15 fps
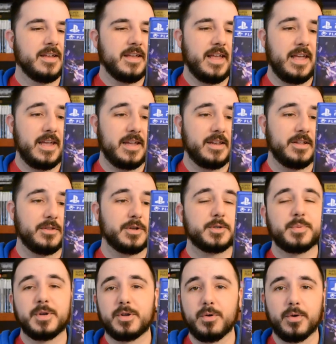and it looks
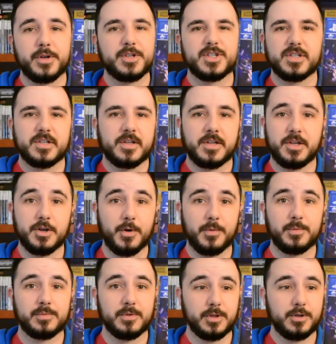pretty cool. You're just,
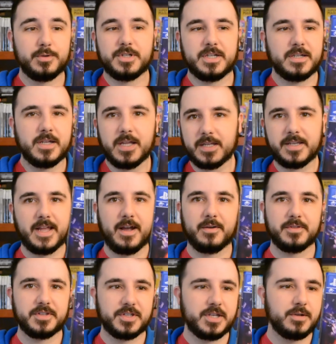luging
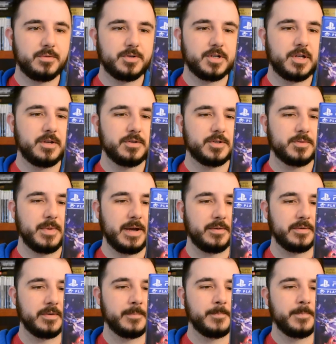down this huge
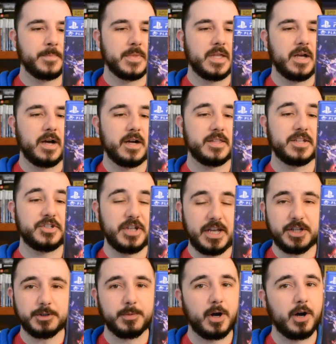mountain. And then
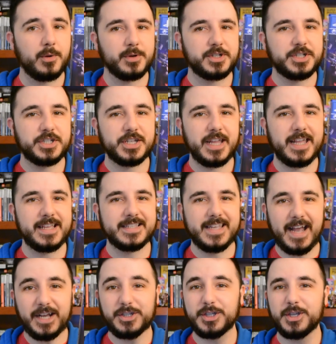Danger Ball, which is
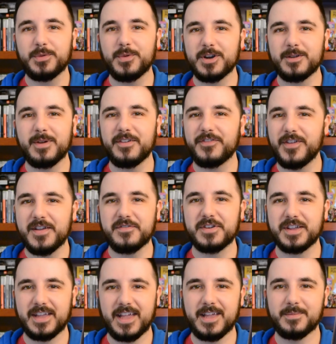actually one of my
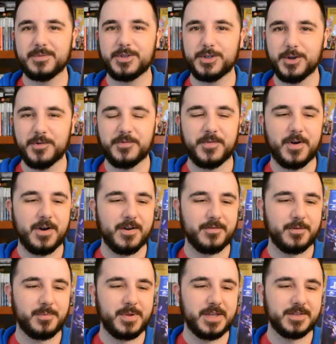favorite games so far
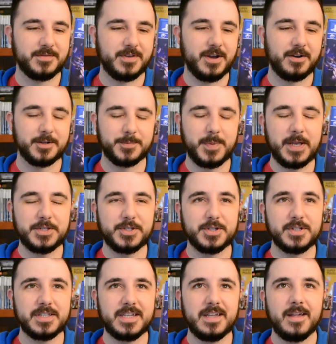for PSVR. It's
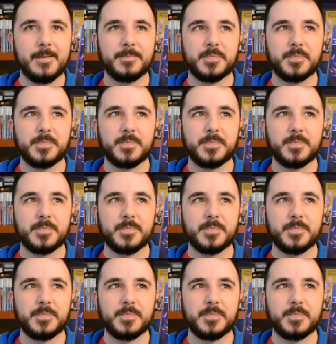basically